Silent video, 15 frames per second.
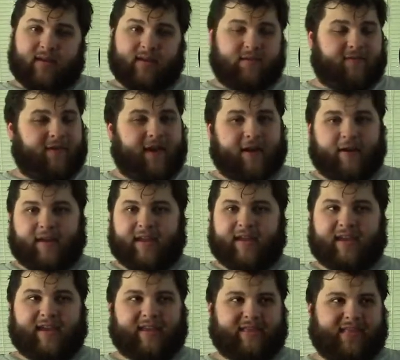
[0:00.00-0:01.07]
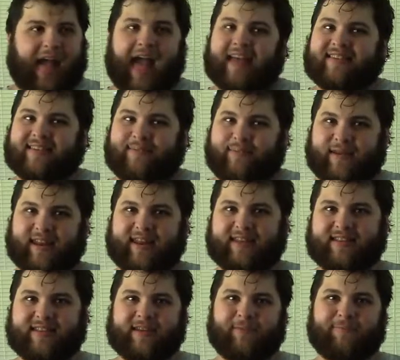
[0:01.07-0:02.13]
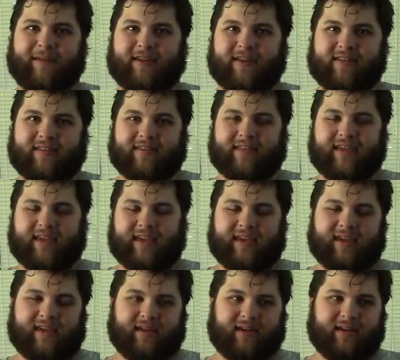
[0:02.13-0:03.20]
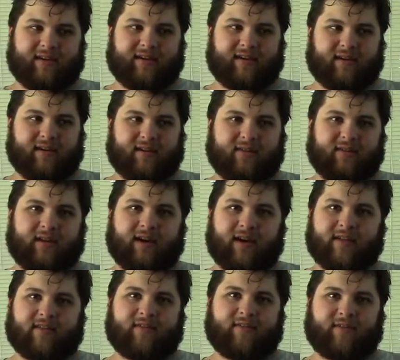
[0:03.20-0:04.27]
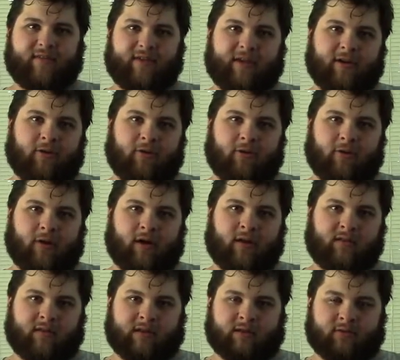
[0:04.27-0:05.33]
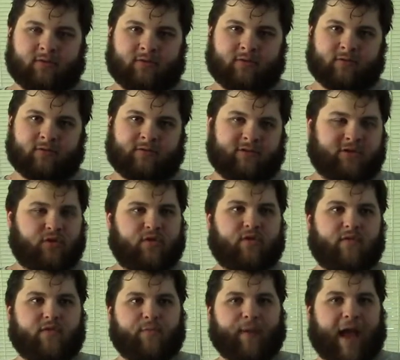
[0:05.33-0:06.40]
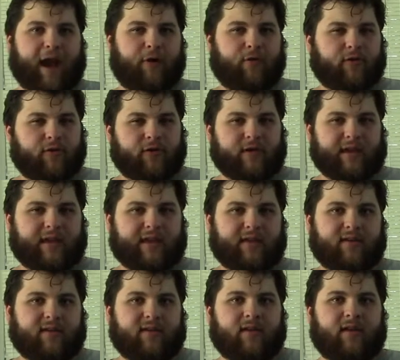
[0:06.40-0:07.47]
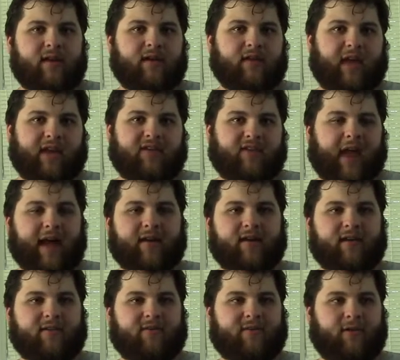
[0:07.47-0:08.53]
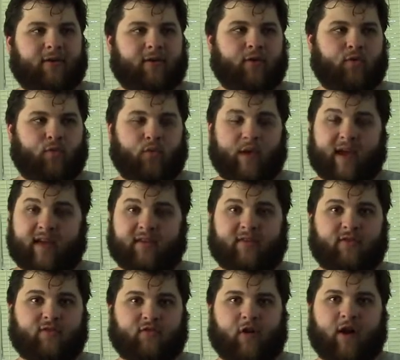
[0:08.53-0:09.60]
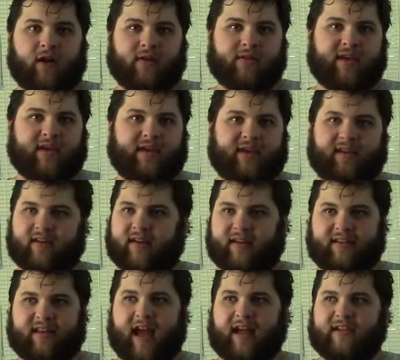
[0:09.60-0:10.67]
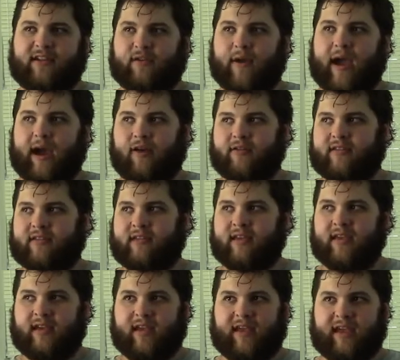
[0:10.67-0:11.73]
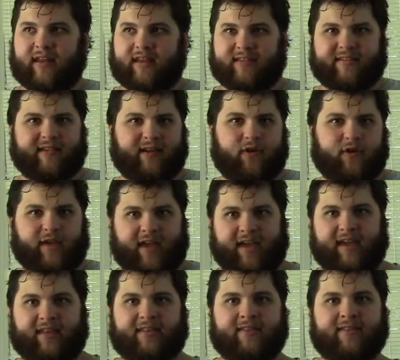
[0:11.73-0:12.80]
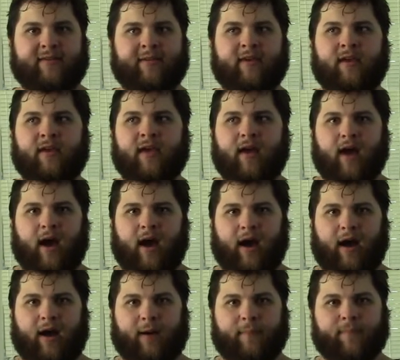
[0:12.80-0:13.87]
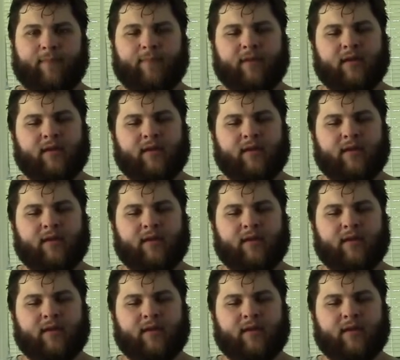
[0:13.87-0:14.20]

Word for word: very last minute because the the guns feel a little too overpowering like shotguns are way too strong. They can like knock you out in a single hit. Um,